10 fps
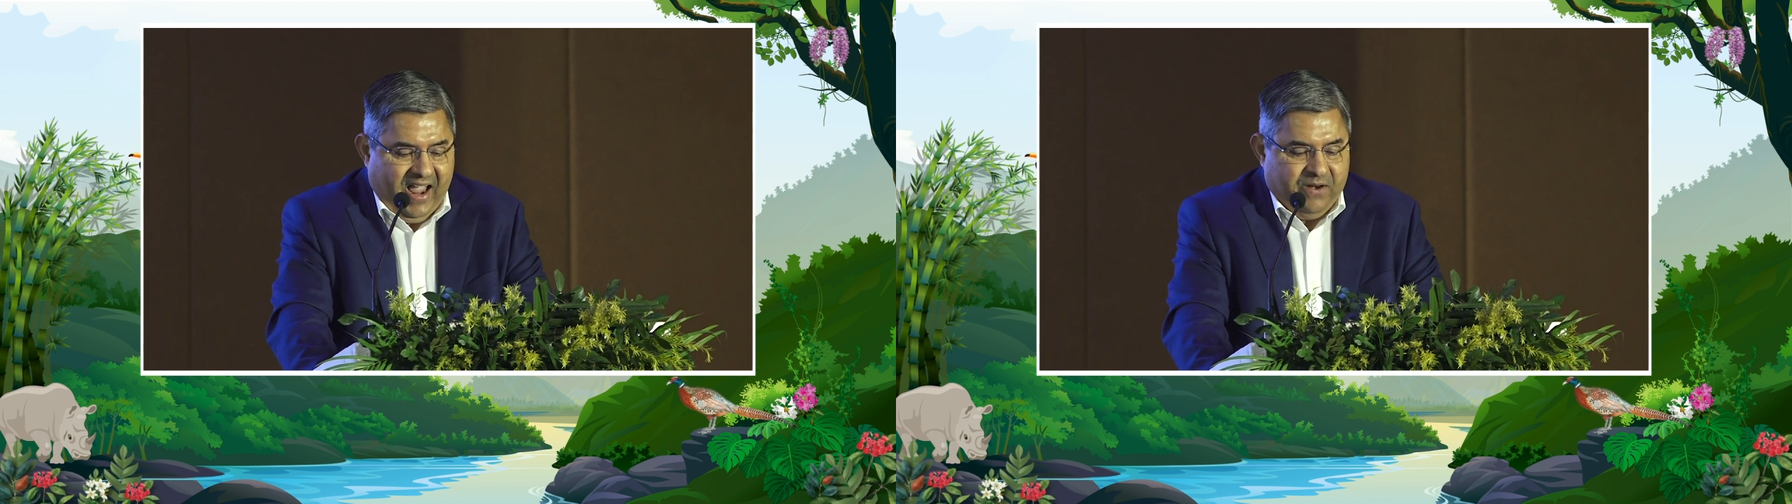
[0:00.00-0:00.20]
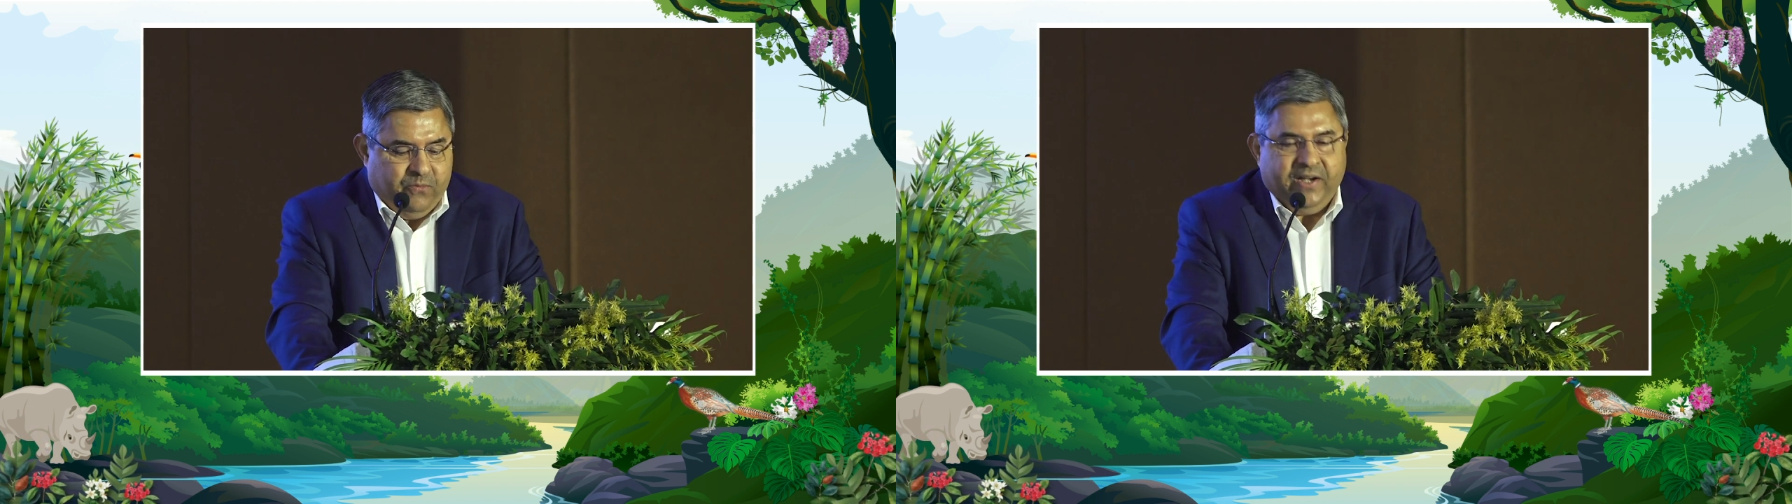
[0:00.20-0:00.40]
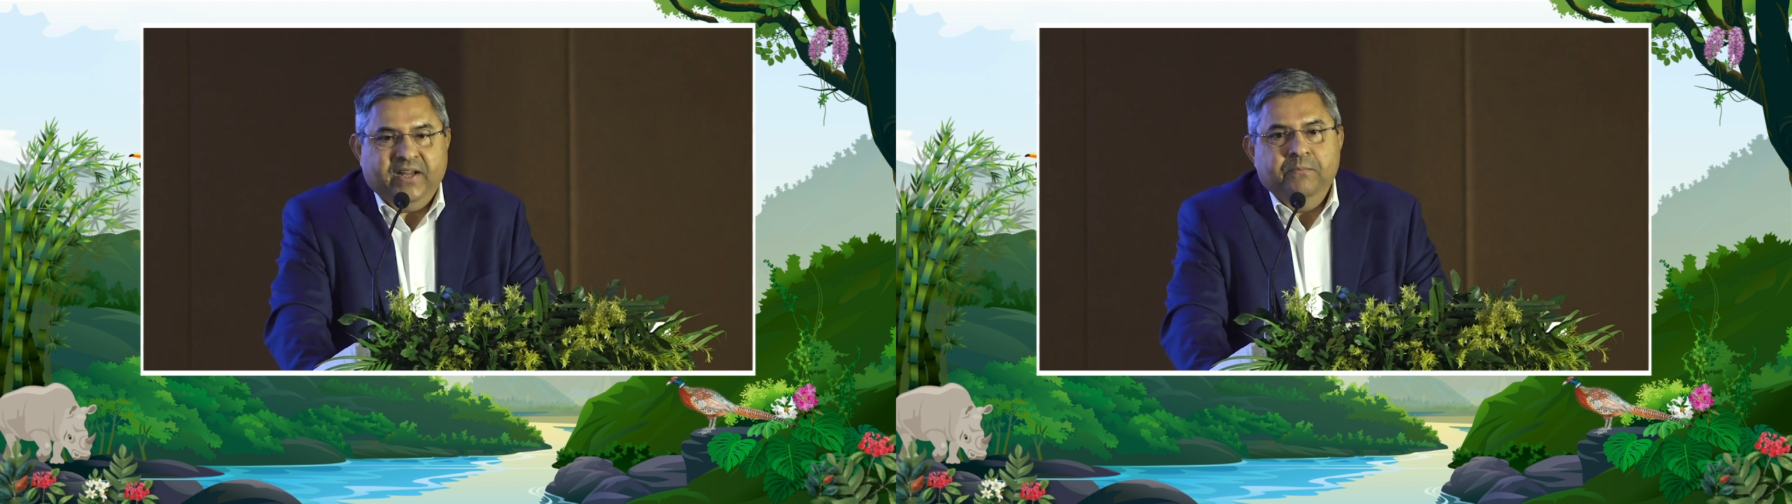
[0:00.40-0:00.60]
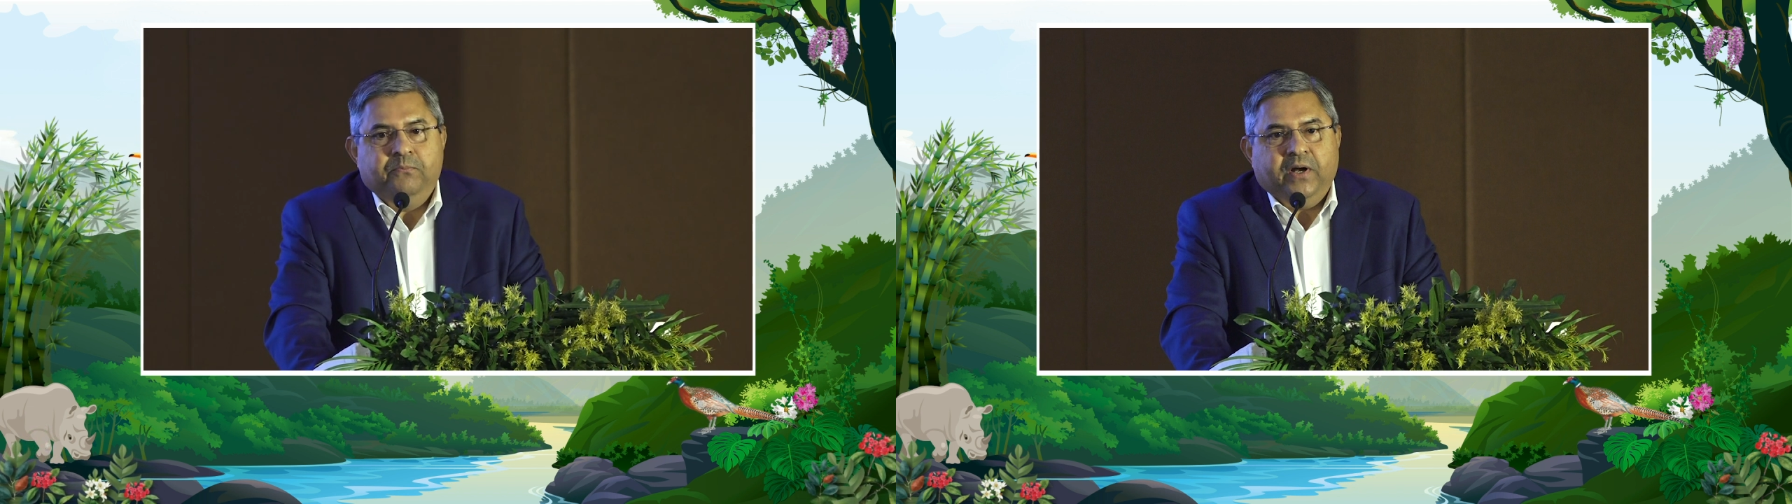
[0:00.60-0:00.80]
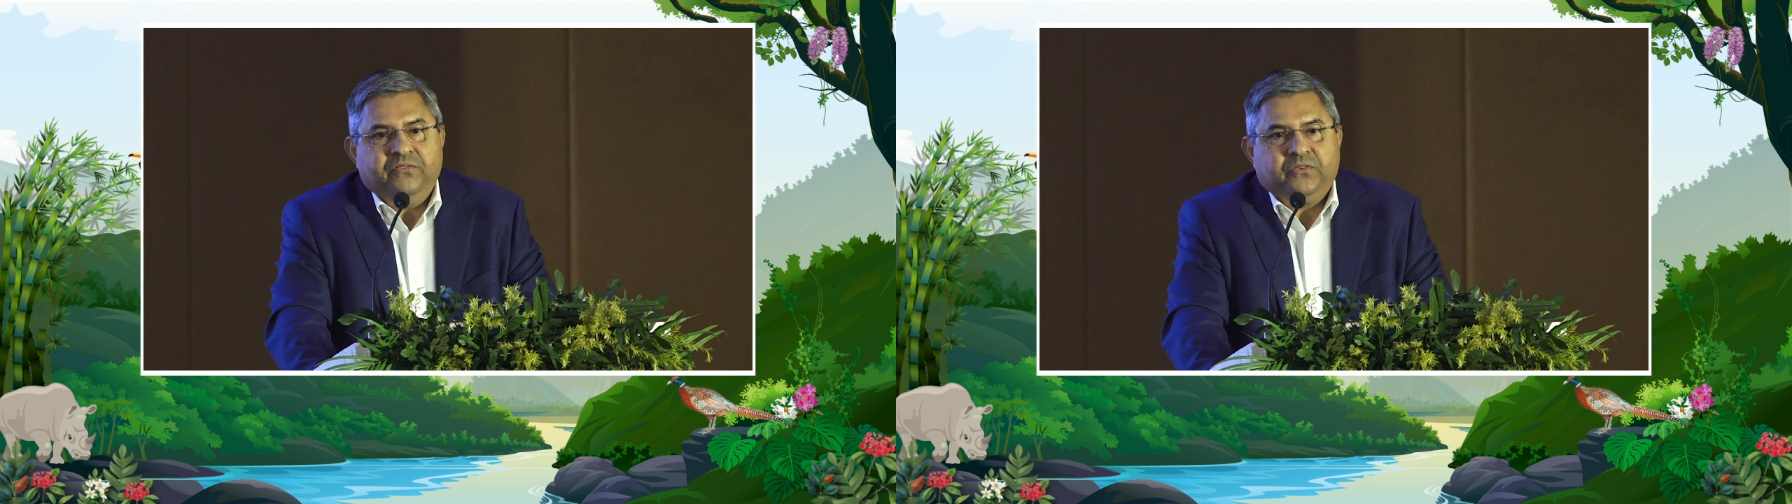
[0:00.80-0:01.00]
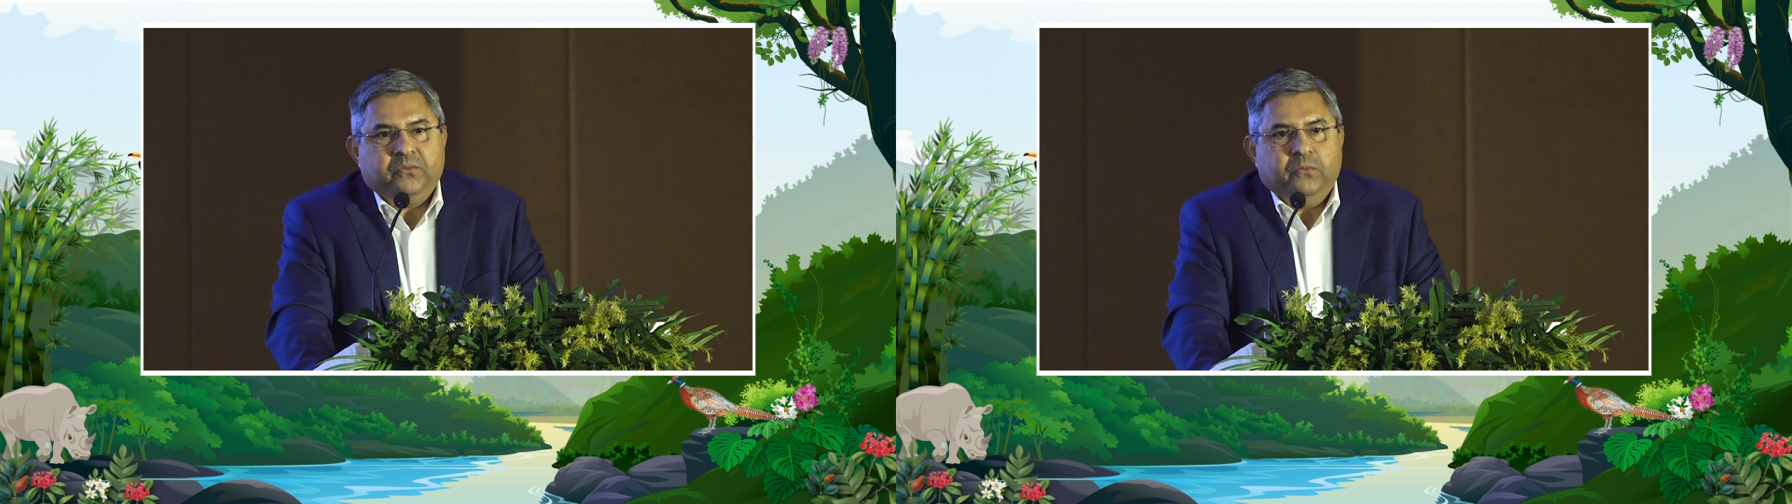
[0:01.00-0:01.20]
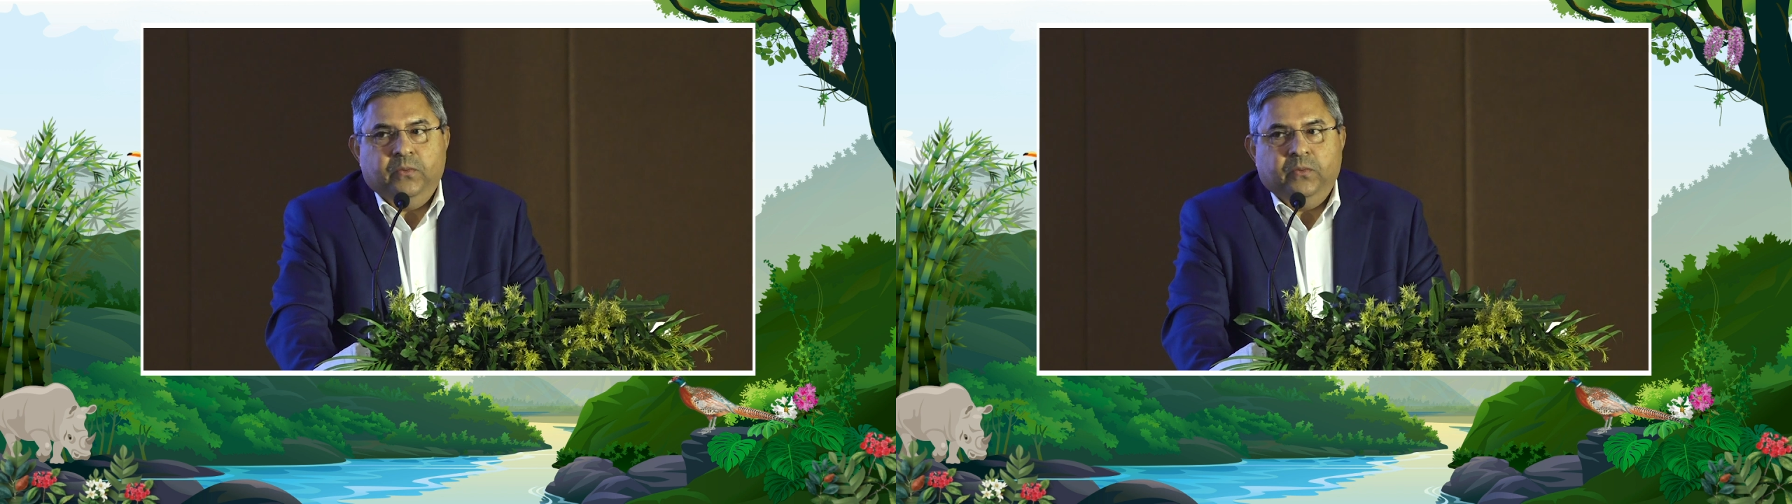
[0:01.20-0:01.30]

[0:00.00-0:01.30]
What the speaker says: and very impressed